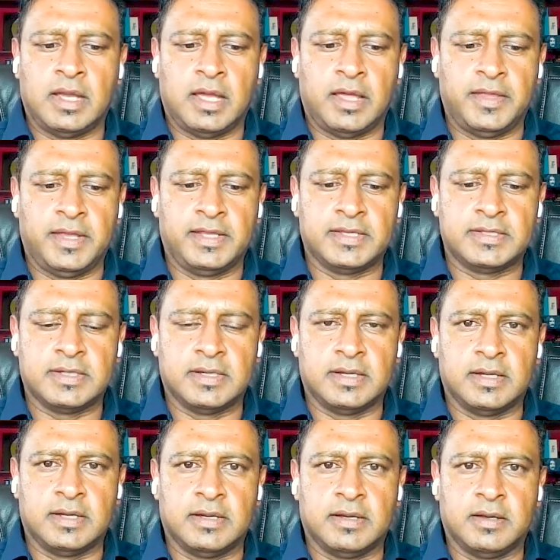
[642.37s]
I think there's
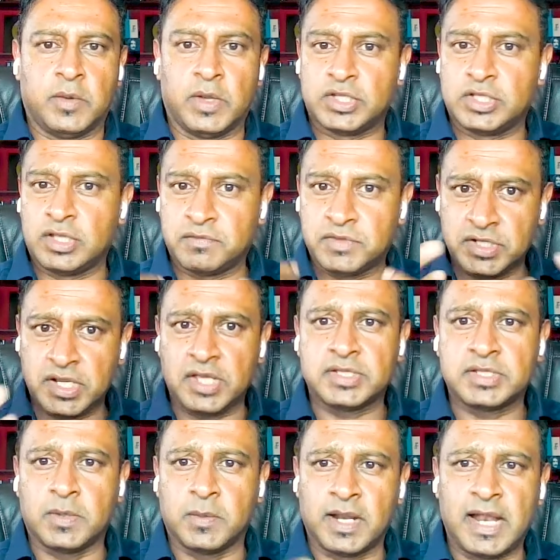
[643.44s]
a question of
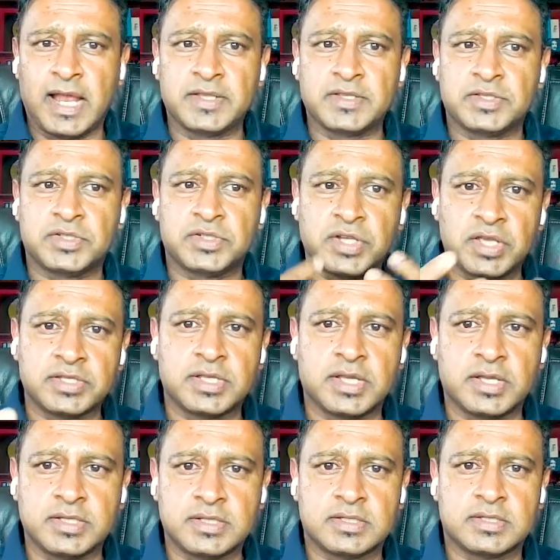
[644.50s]
trust. Our clients trust
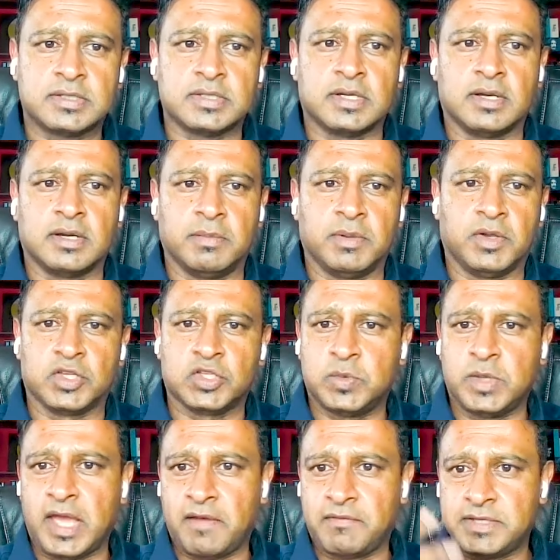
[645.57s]
us because
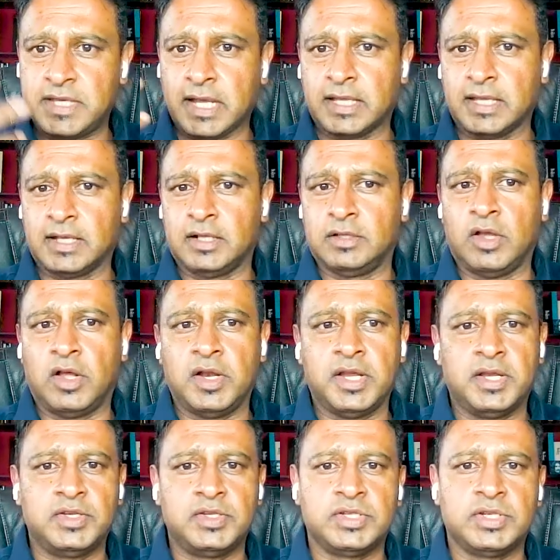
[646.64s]
we have technical
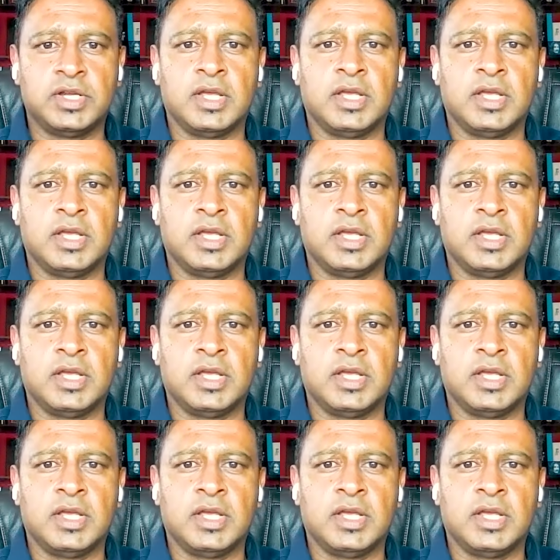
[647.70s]
knowledge,